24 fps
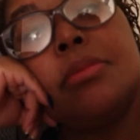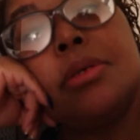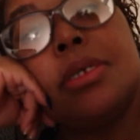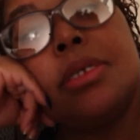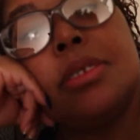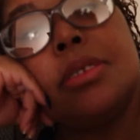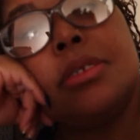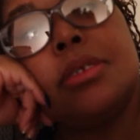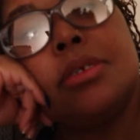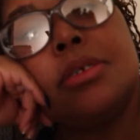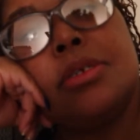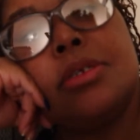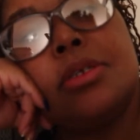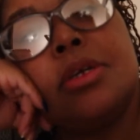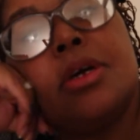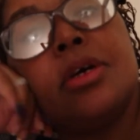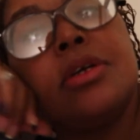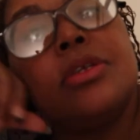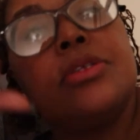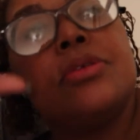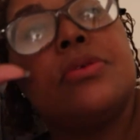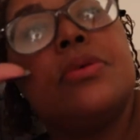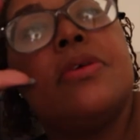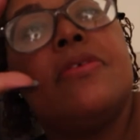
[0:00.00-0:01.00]
because there's
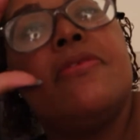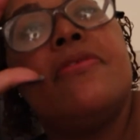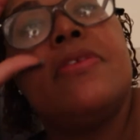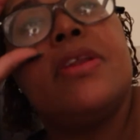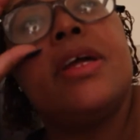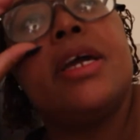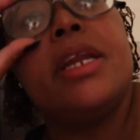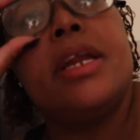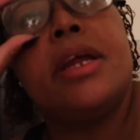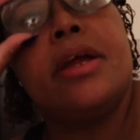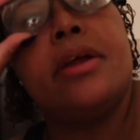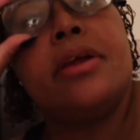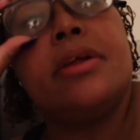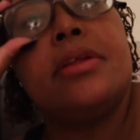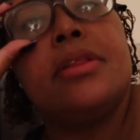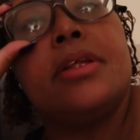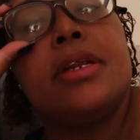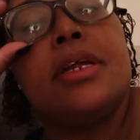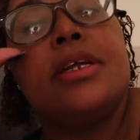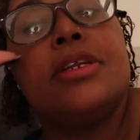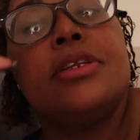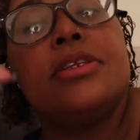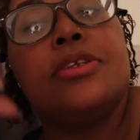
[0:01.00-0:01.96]
also a flat iron that I